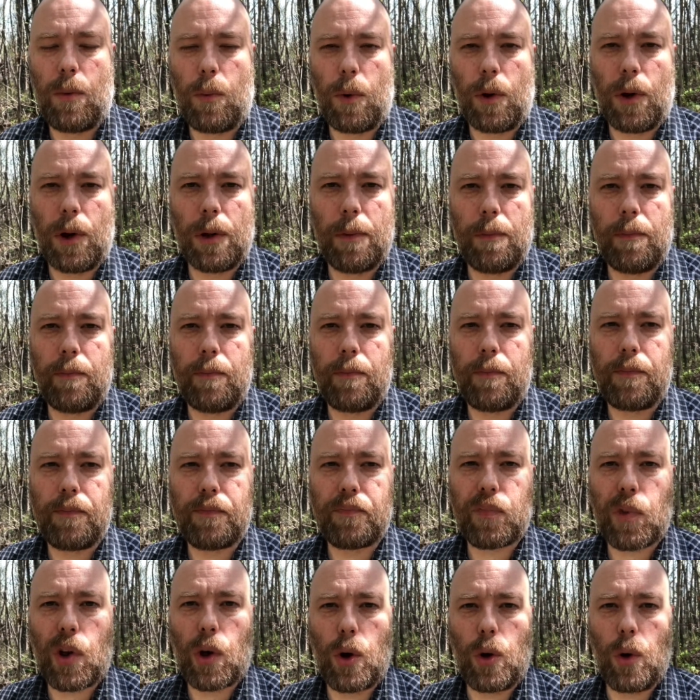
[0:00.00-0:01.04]
will
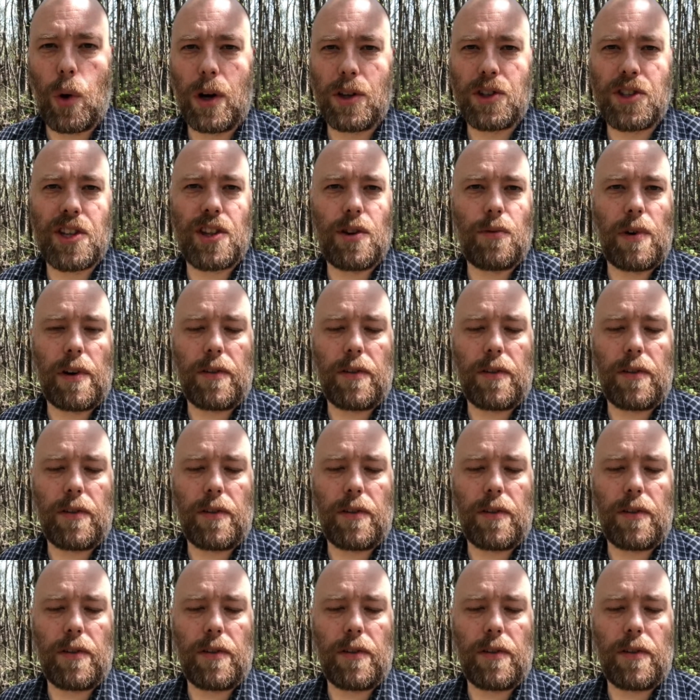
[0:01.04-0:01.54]
go out to the